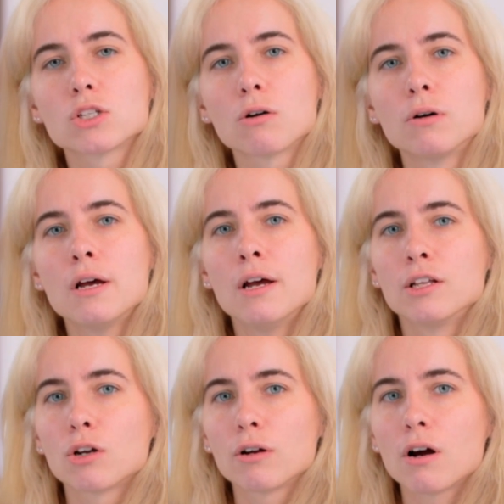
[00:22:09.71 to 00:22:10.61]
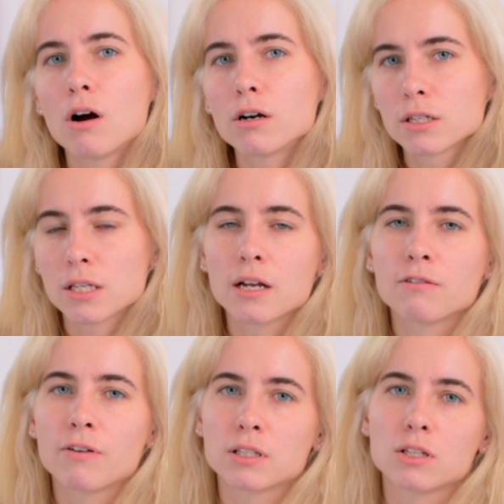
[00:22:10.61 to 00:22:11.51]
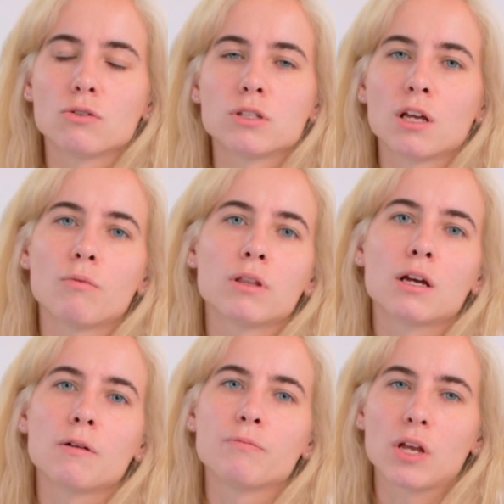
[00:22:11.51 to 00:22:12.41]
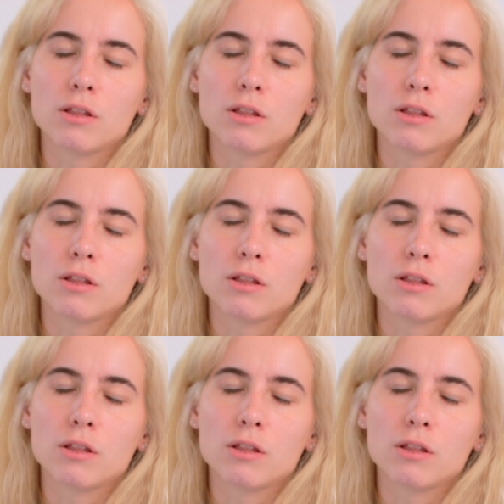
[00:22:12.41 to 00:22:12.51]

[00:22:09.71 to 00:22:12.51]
So there are side effects associated with it,